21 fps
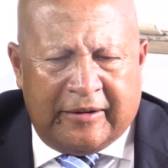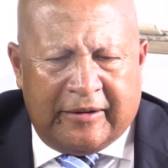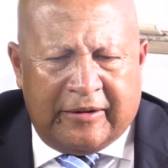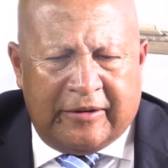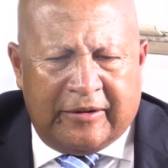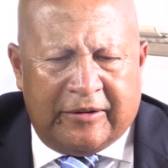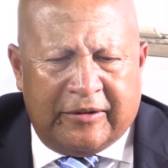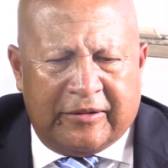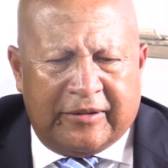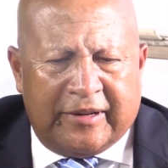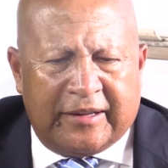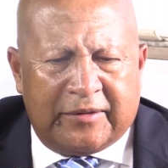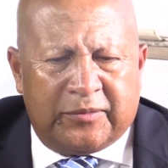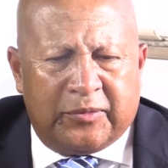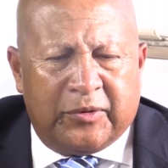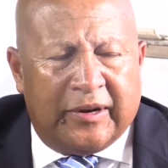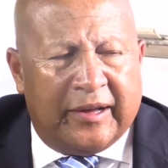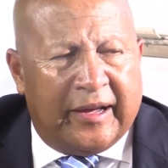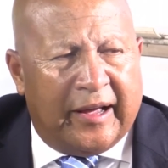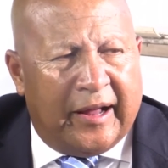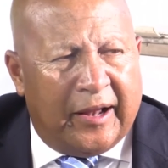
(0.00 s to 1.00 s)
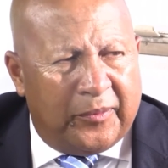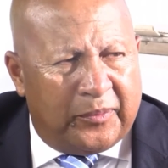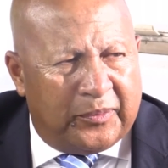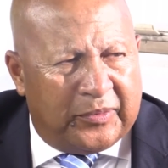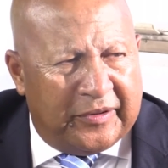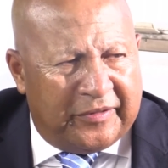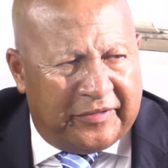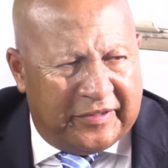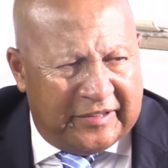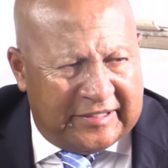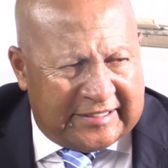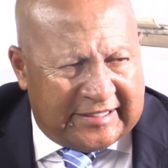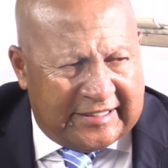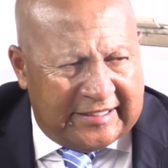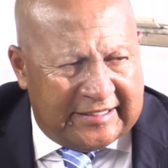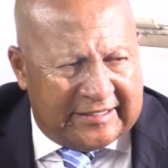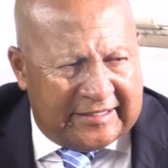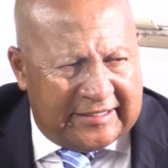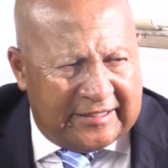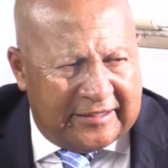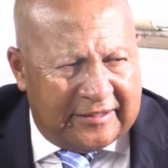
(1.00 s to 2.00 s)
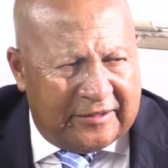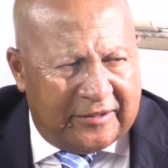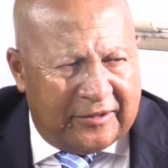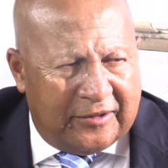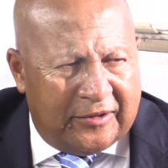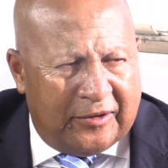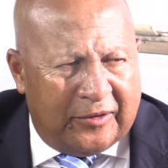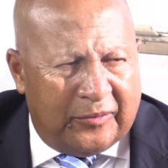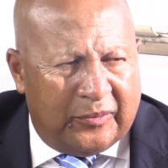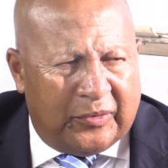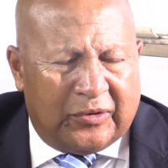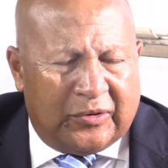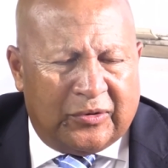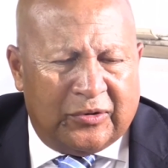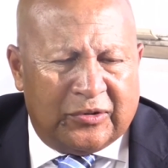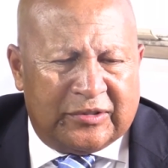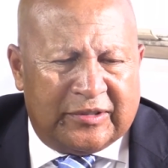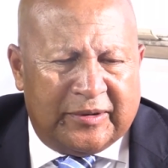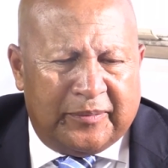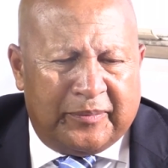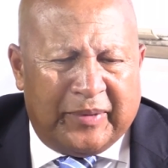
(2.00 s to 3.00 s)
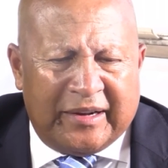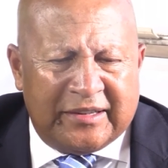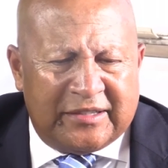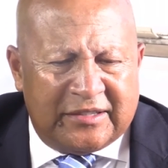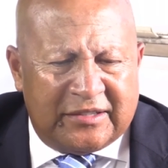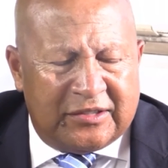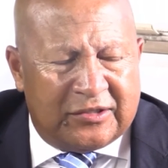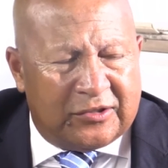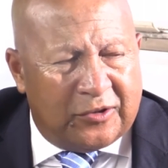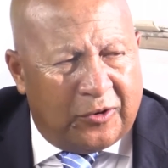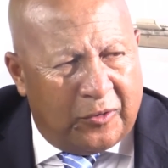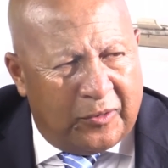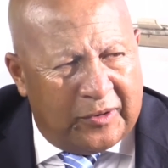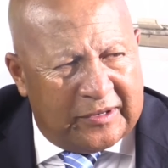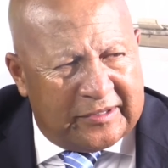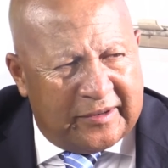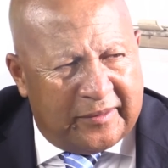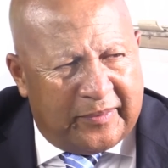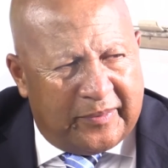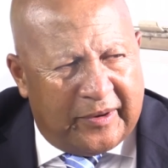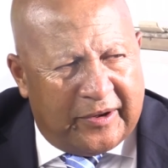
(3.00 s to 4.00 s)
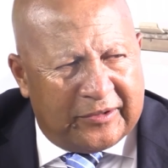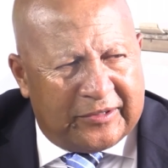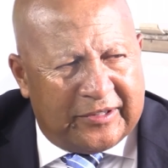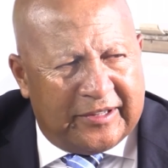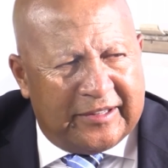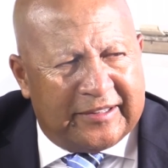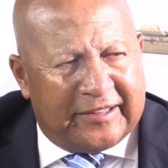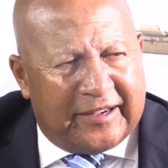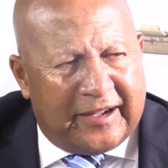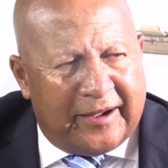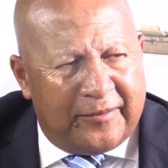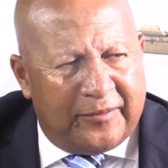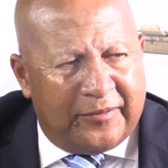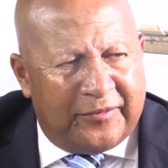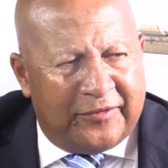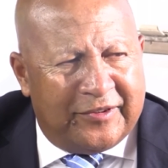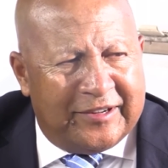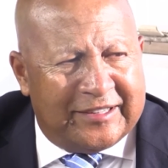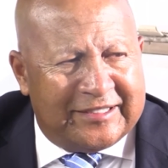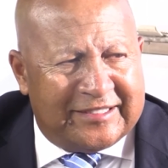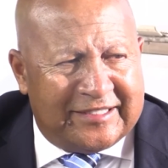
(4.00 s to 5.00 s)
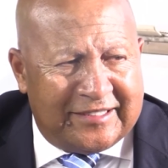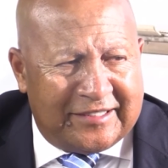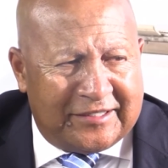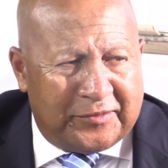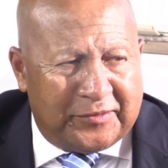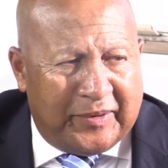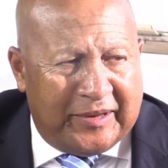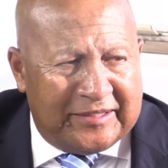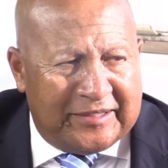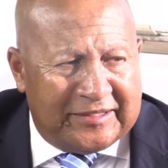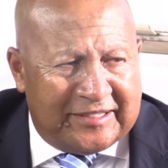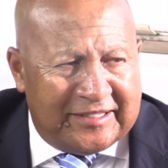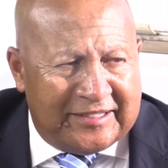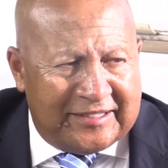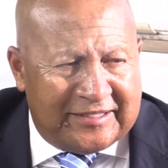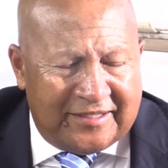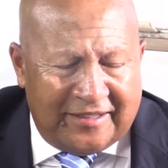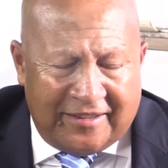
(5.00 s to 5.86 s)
You know, that will help the fiscus, because the budget is always about income versus expenses